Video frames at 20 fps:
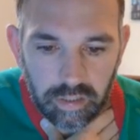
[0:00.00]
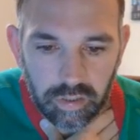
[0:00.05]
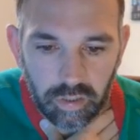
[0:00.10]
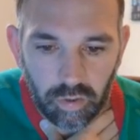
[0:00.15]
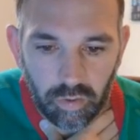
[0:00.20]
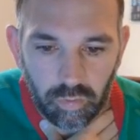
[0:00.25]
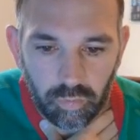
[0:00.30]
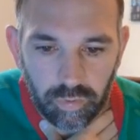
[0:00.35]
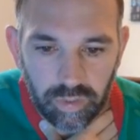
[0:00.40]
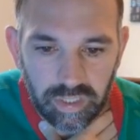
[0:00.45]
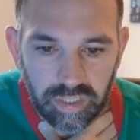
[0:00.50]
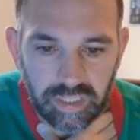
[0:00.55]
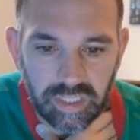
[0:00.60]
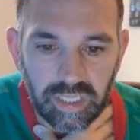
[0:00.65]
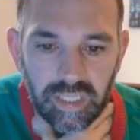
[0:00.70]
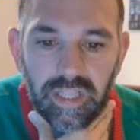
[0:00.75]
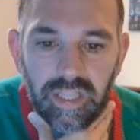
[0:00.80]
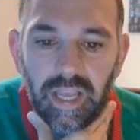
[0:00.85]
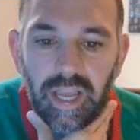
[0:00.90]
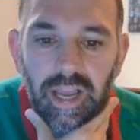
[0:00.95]
So we
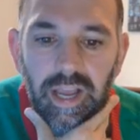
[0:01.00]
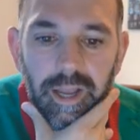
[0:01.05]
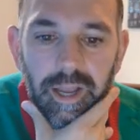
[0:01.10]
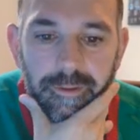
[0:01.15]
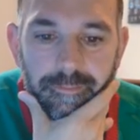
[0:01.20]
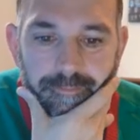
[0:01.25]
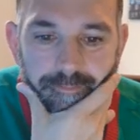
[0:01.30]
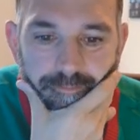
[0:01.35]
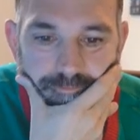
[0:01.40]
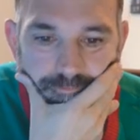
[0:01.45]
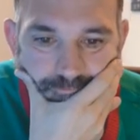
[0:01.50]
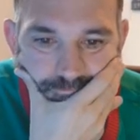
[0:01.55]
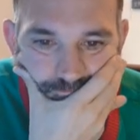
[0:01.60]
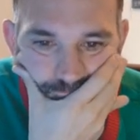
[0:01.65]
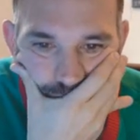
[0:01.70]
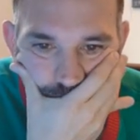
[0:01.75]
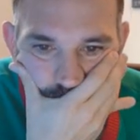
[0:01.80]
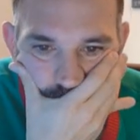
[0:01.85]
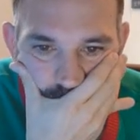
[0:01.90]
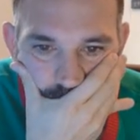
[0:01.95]
see that
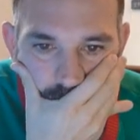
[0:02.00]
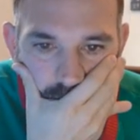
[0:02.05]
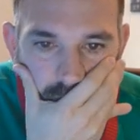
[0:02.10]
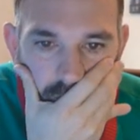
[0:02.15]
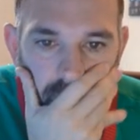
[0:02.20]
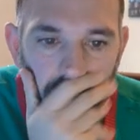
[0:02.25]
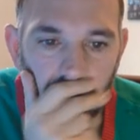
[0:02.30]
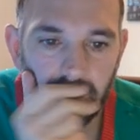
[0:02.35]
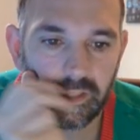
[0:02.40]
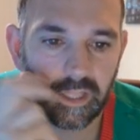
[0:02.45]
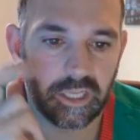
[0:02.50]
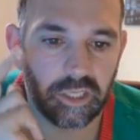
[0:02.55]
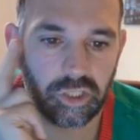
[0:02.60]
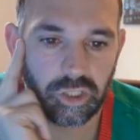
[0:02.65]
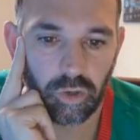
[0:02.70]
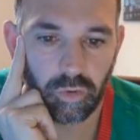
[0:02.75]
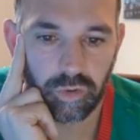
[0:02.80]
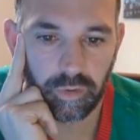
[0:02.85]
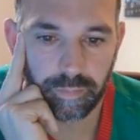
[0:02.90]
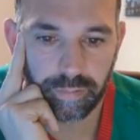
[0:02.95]
they
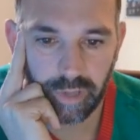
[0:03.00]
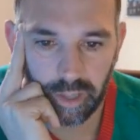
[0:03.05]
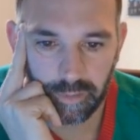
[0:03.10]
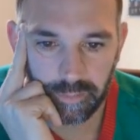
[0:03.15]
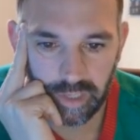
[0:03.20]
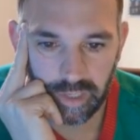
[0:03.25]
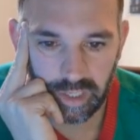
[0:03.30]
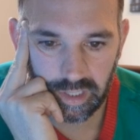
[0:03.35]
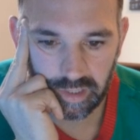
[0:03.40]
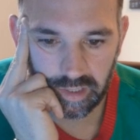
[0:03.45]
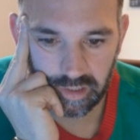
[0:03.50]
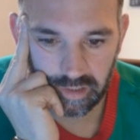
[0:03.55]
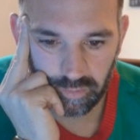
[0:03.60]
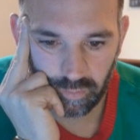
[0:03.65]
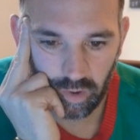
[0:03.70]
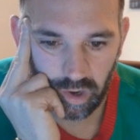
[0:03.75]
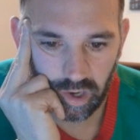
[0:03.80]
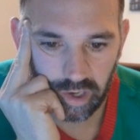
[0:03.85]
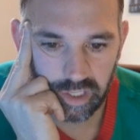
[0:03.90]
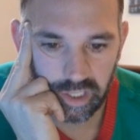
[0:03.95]
show the plumbing, the
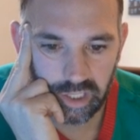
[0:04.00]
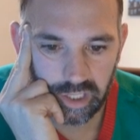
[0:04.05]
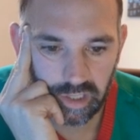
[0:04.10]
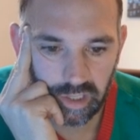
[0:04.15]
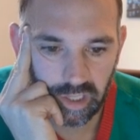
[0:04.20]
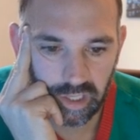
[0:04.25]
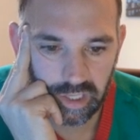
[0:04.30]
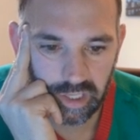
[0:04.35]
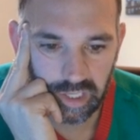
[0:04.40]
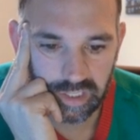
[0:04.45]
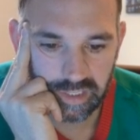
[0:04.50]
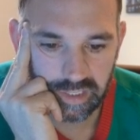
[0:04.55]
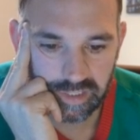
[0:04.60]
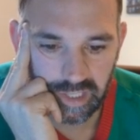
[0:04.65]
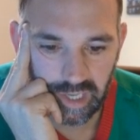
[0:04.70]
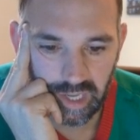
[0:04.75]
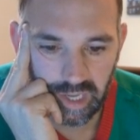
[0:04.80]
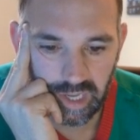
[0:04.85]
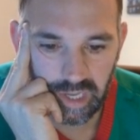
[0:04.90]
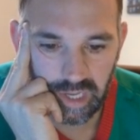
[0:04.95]
water heater, like I
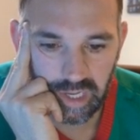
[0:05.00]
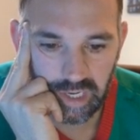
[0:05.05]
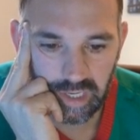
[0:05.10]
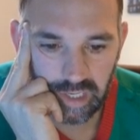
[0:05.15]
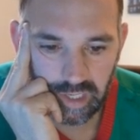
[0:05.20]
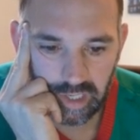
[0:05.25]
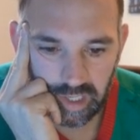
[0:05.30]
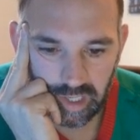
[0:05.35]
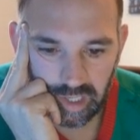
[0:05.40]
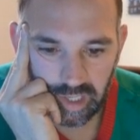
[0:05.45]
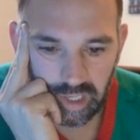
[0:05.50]
said,